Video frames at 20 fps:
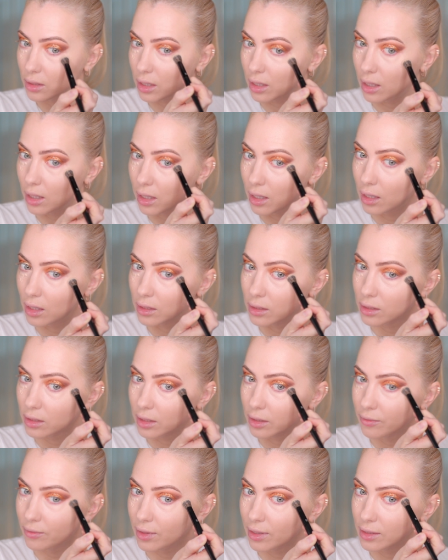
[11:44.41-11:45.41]
and
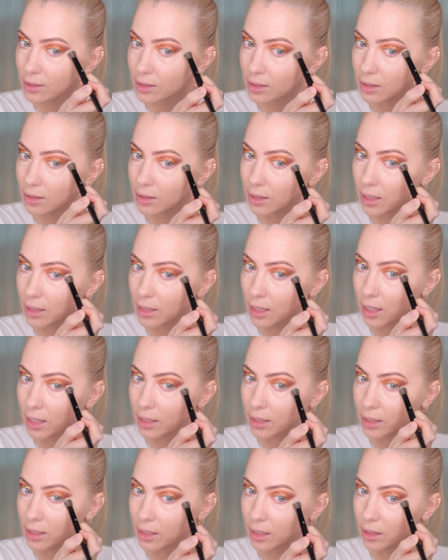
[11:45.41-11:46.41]
if I see that I
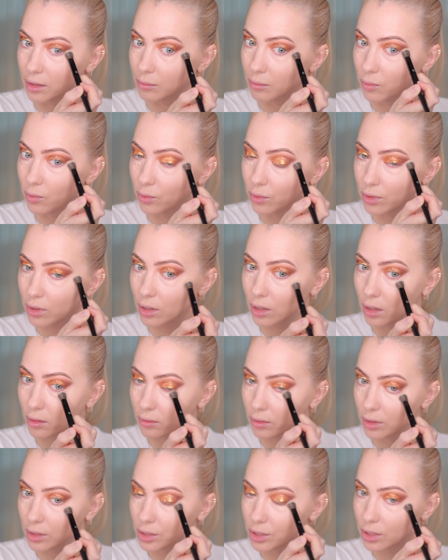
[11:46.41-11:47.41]
need more
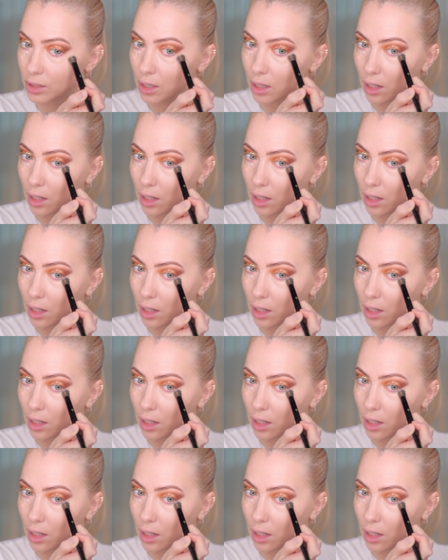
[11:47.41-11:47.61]
coverage